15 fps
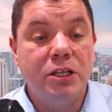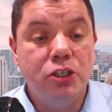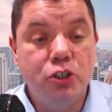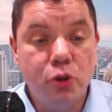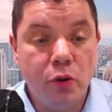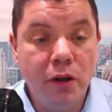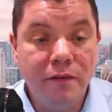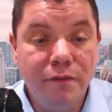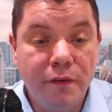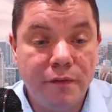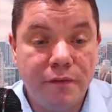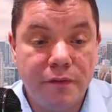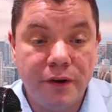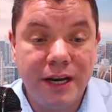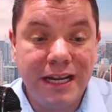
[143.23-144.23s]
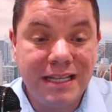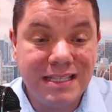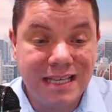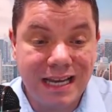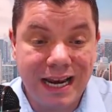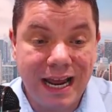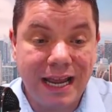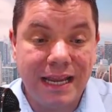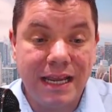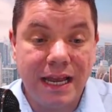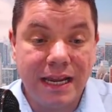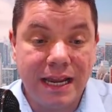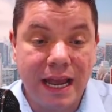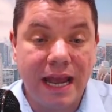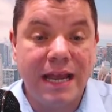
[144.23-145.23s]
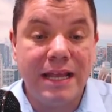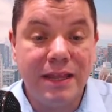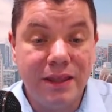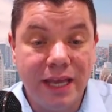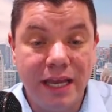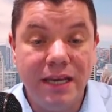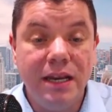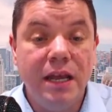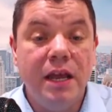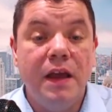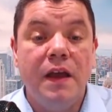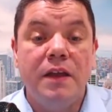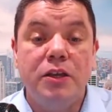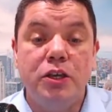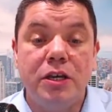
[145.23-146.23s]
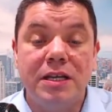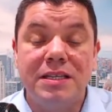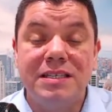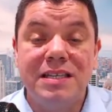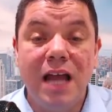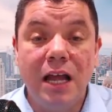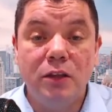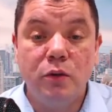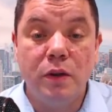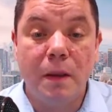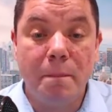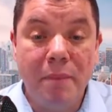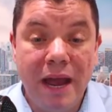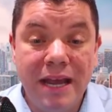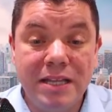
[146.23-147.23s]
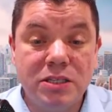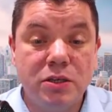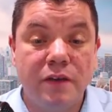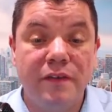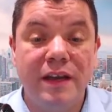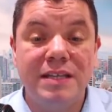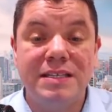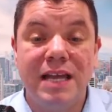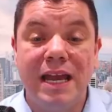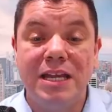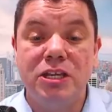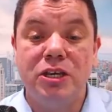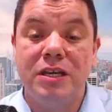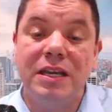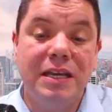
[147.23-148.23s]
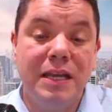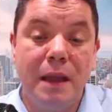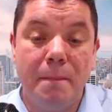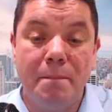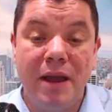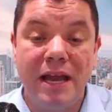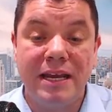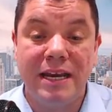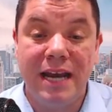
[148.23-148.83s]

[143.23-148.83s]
join for free today, okay? Then you can start doing paid surveys and you can get paid.